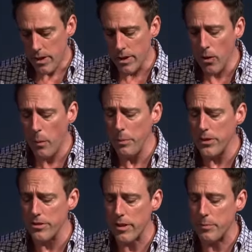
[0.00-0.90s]
It all
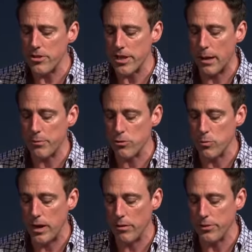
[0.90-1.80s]
builds up to chapter
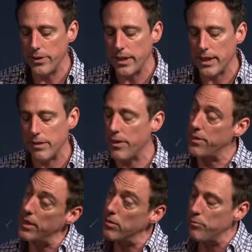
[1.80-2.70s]
twelve, and you get kind of a
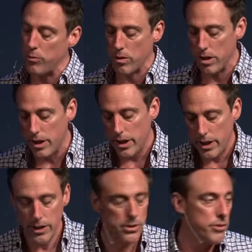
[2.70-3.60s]
therefore
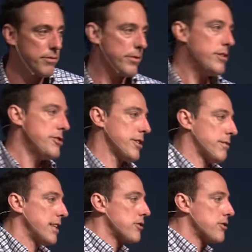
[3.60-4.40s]
in your version, right?